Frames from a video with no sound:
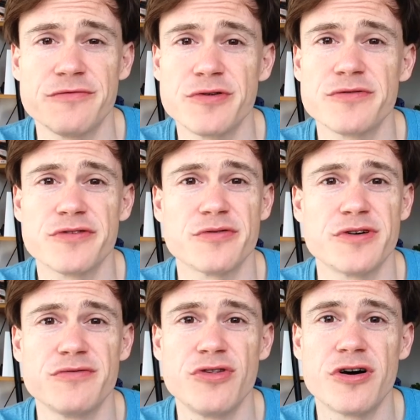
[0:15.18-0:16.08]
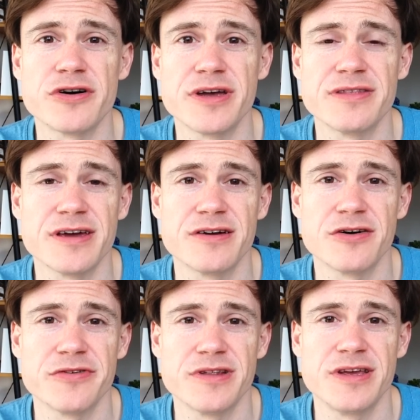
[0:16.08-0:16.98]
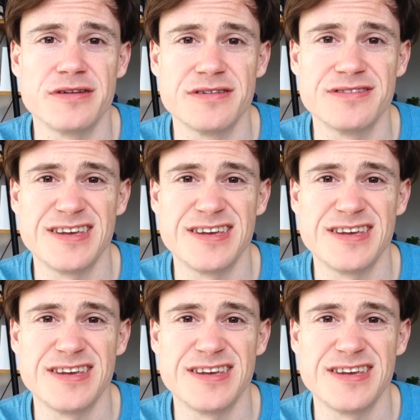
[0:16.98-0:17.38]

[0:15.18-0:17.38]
full of the sort of longing that can often lead to